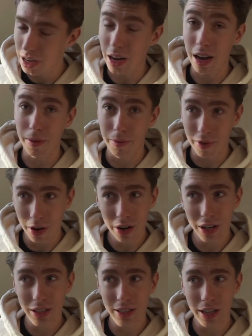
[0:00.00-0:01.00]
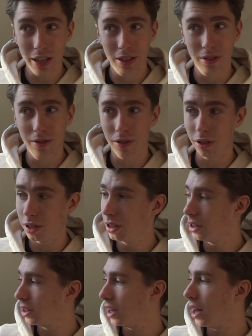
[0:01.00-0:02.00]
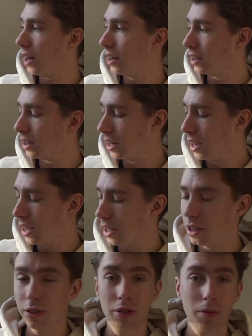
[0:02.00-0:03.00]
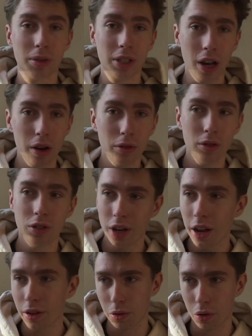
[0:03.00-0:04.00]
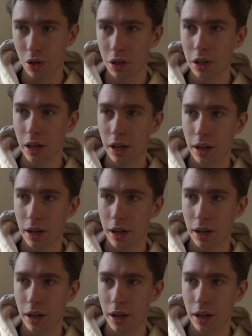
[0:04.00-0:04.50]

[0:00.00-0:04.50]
I'm very excited for this, and it's from Saru Generel.